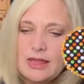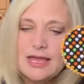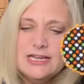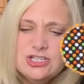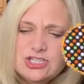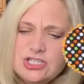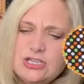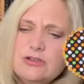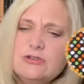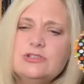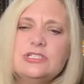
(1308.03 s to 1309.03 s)
I just
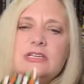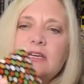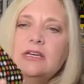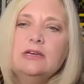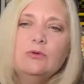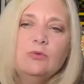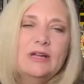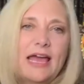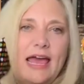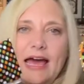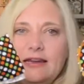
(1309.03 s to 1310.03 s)
used what I
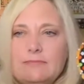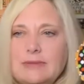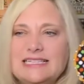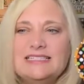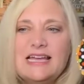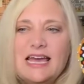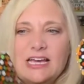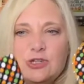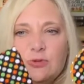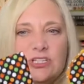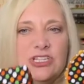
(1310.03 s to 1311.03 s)
had in my
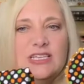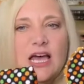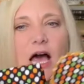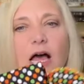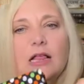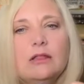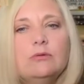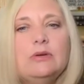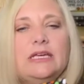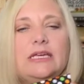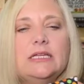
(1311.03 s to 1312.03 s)
stash, which is a
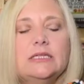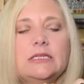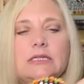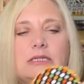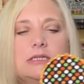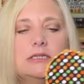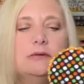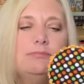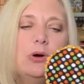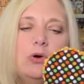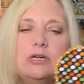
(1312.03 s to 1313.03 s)
Halloween
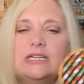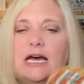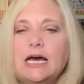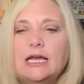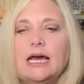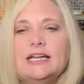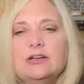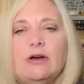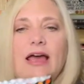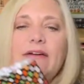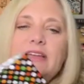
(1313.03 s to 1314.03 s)
polka dot. I
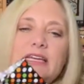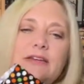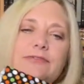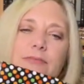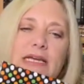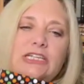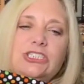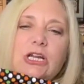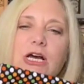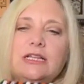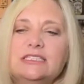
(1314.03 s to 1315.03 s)
don't have any information
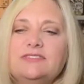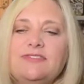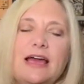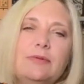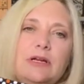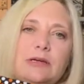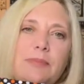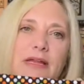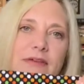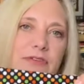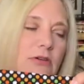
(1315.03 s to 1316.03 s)
on this fabric,
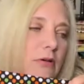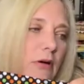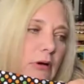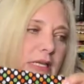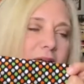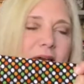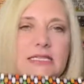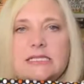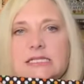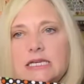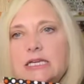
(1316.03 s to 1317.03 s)
but if you go on
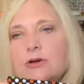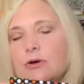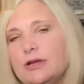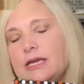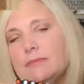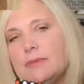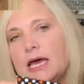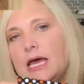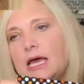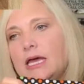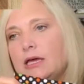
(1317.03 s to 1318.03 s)
Etsy or
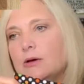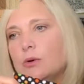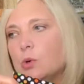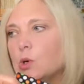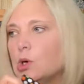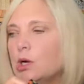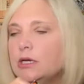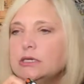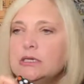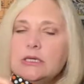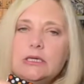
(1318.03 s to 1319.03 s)
eBay or
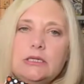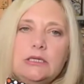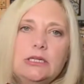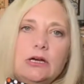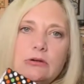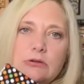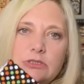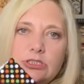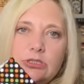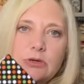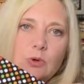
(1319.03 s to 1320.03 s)
you know,
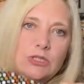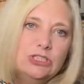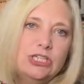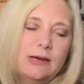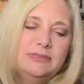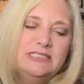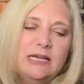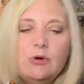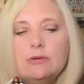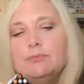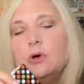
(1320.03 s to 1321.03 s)
to a quilt shop and say, I
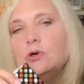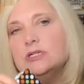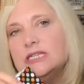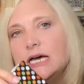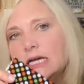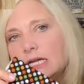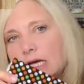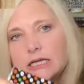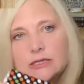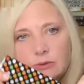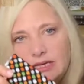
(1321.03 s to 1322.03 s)
want polka dot
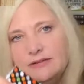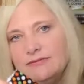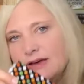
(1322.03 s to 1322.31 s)
Halloween